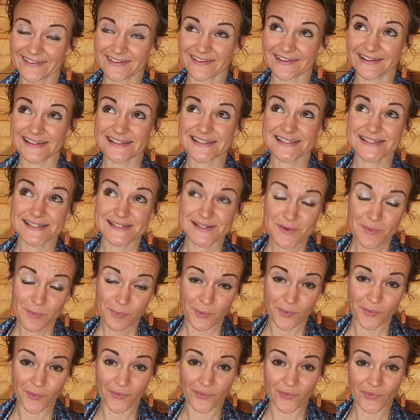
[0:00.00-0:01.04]

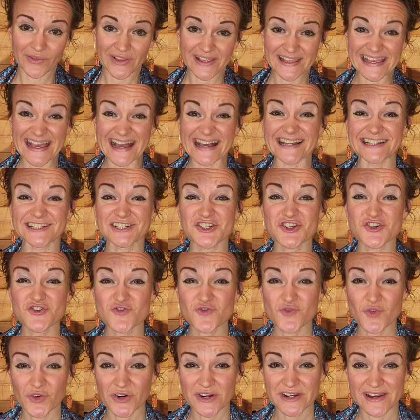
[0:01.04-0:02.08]
simple yet
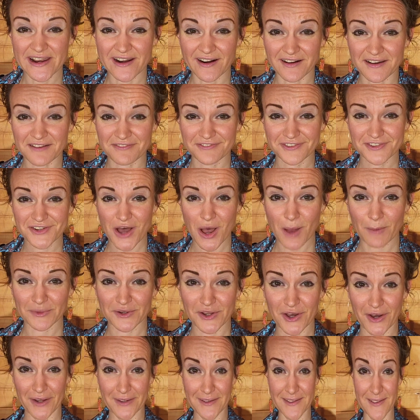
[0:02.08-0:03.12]
extraordinary phenomenon.